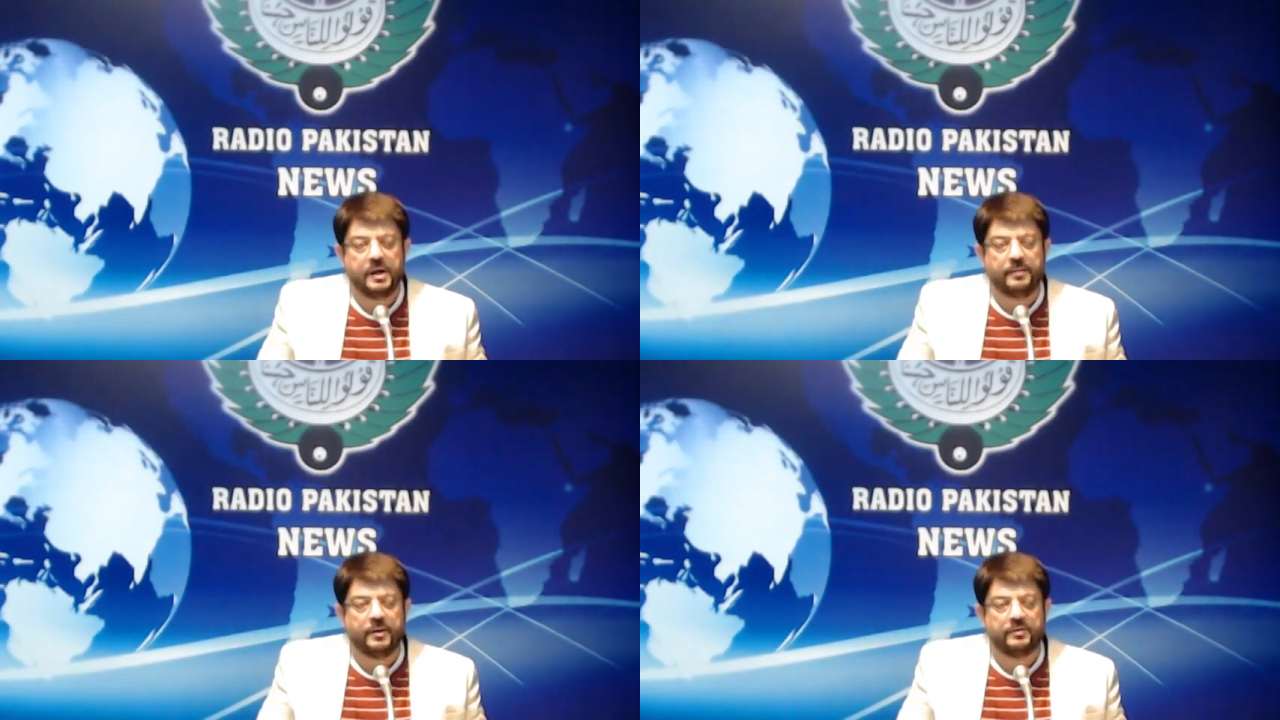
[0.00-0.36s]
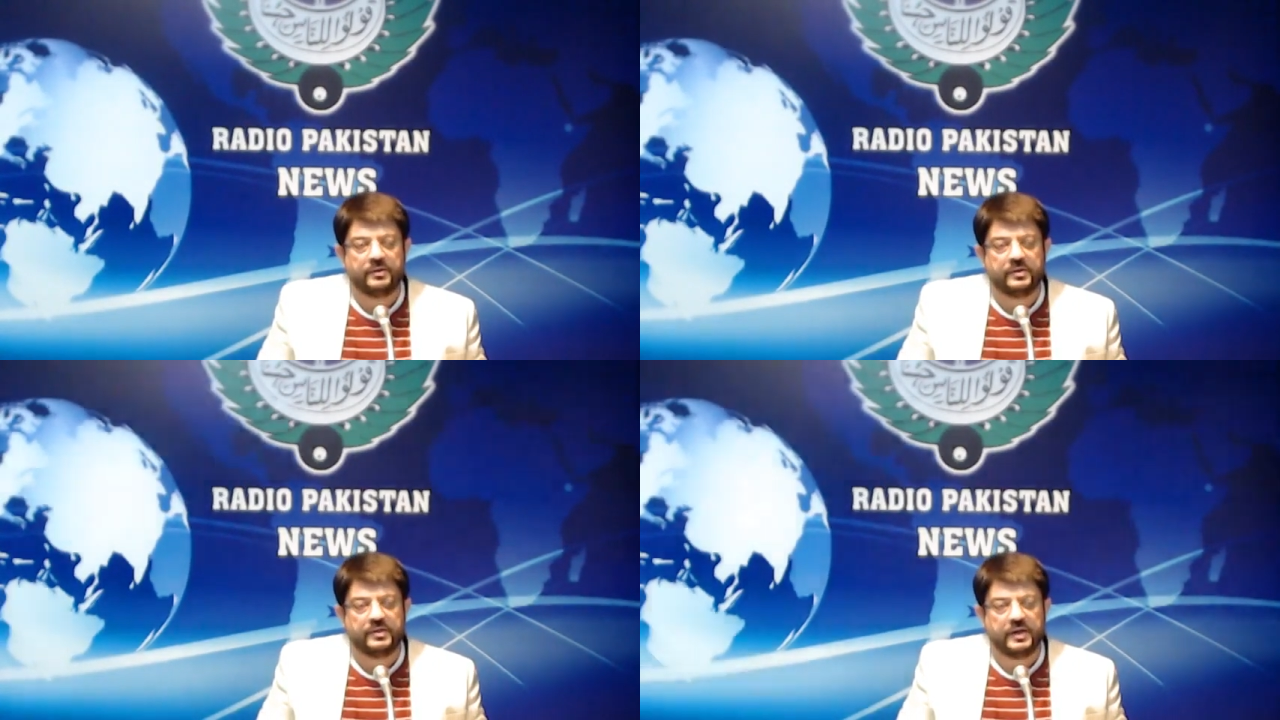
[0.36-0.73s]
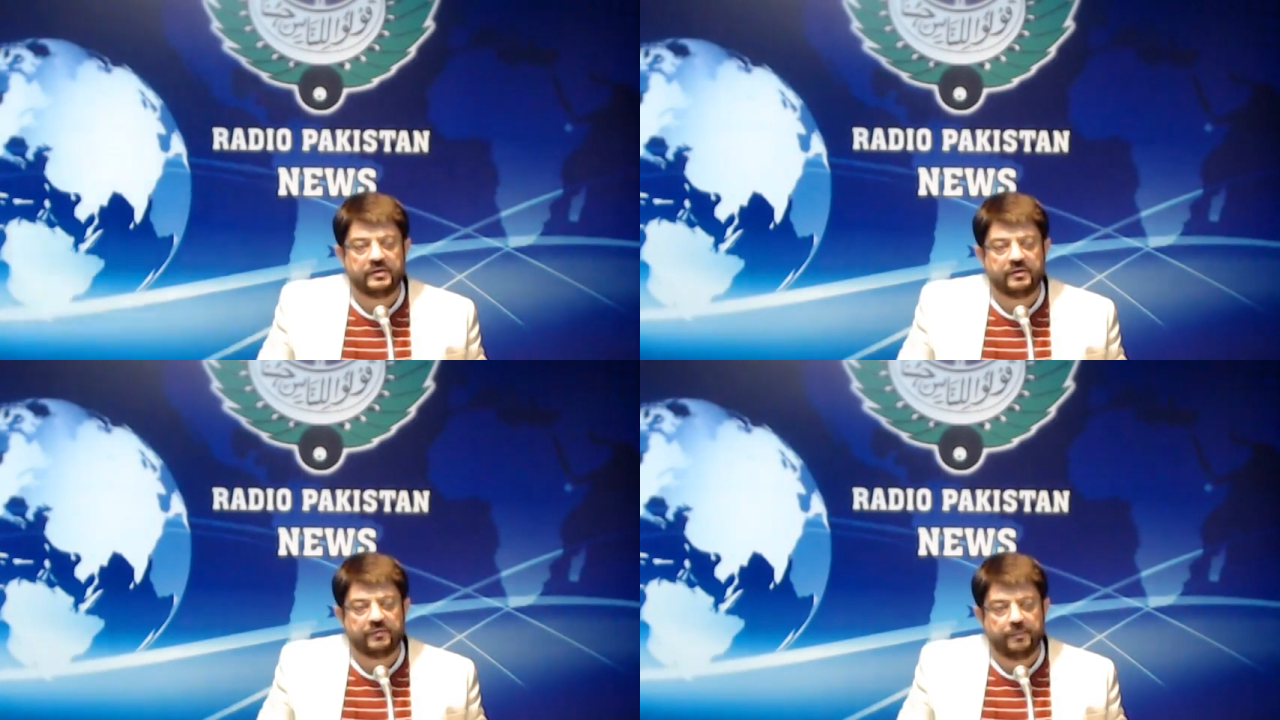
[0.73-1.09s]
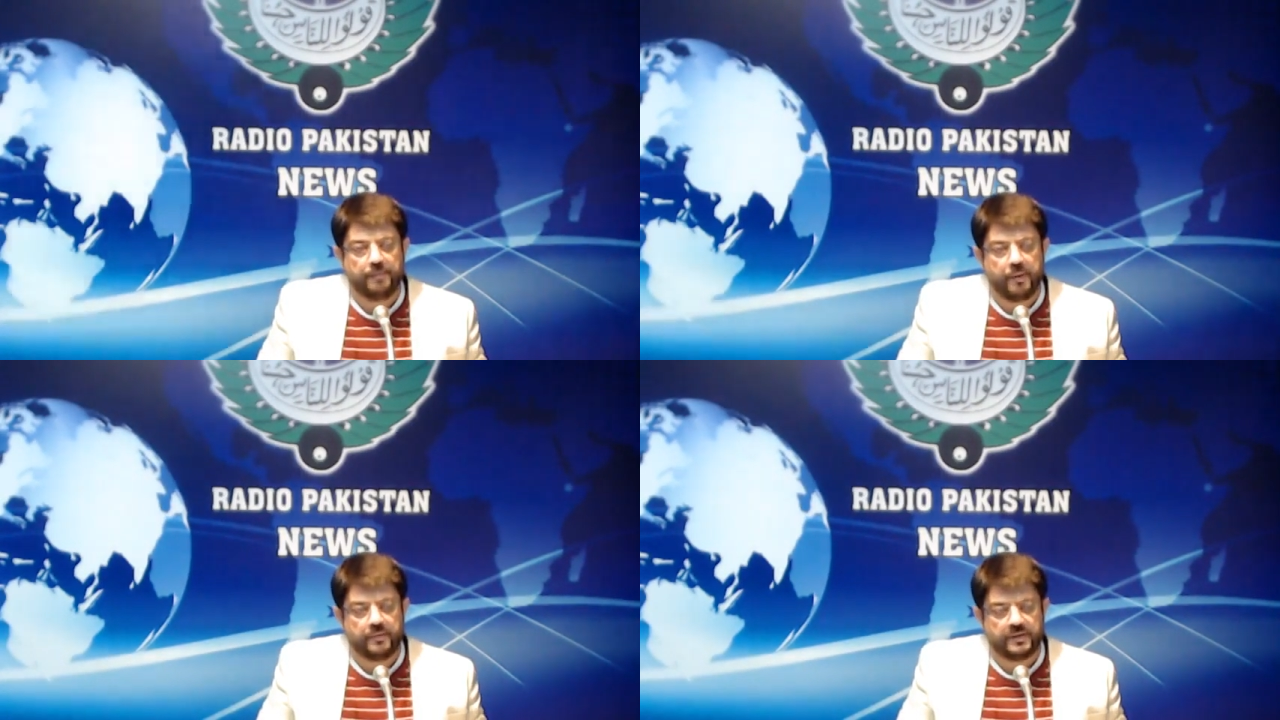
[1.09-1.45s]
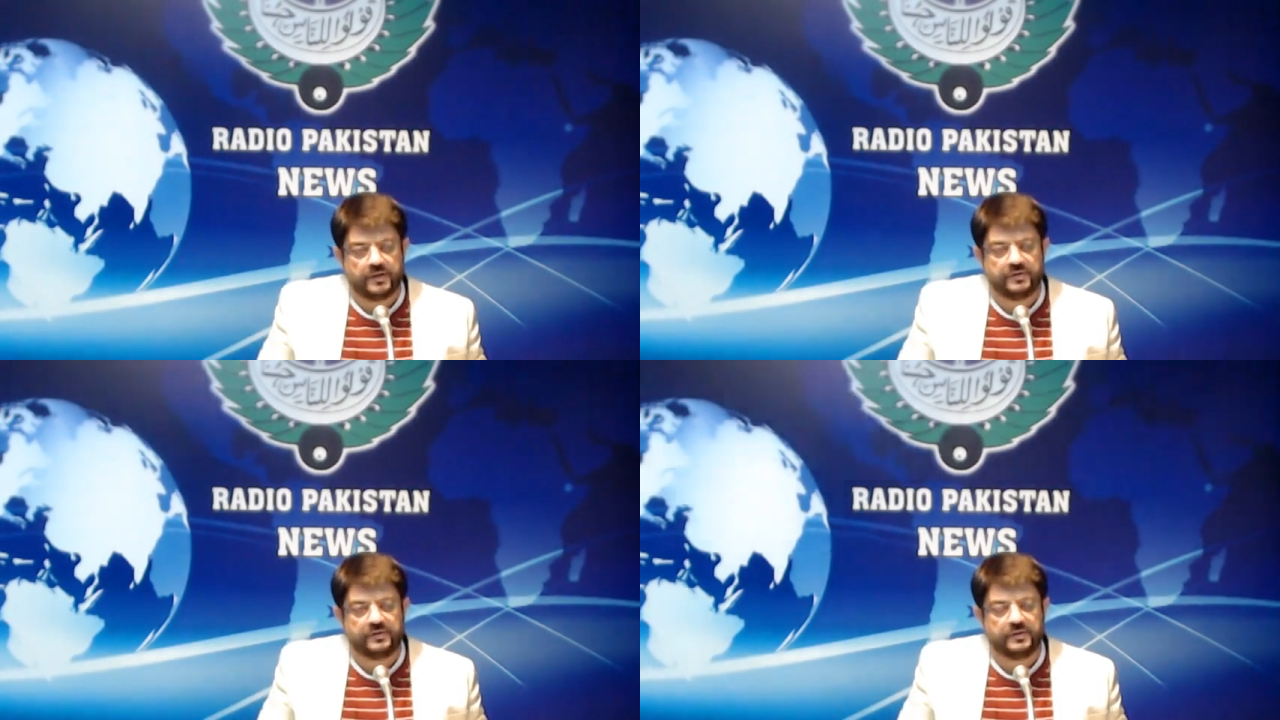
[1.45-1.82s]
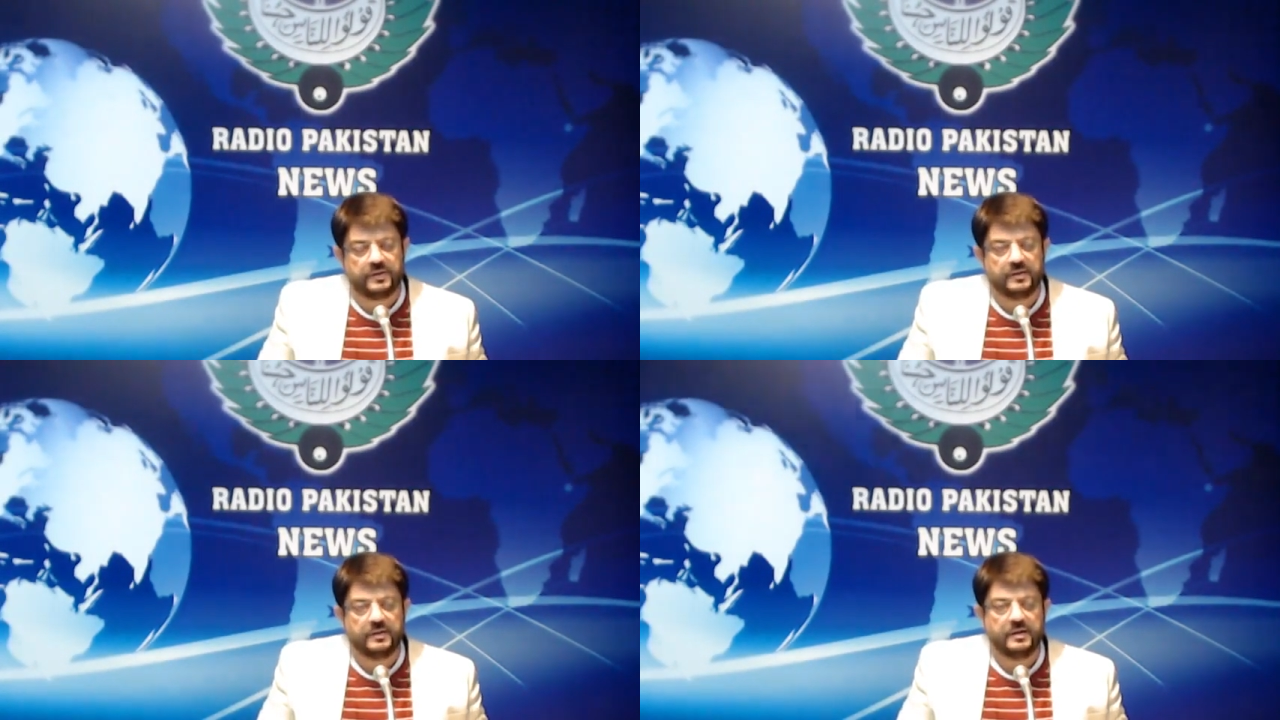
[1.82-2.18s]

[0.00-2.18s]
about the date of the protest.